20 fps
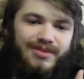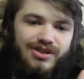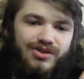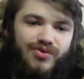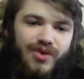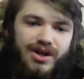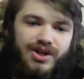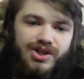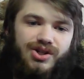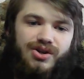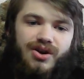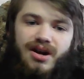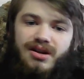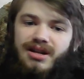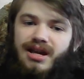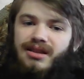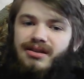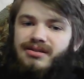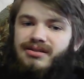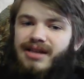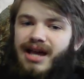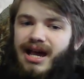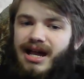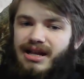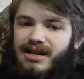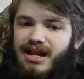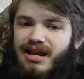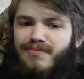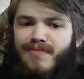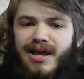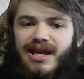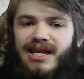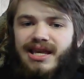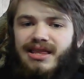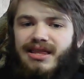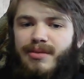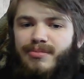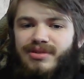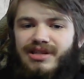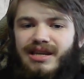structure on either side and making them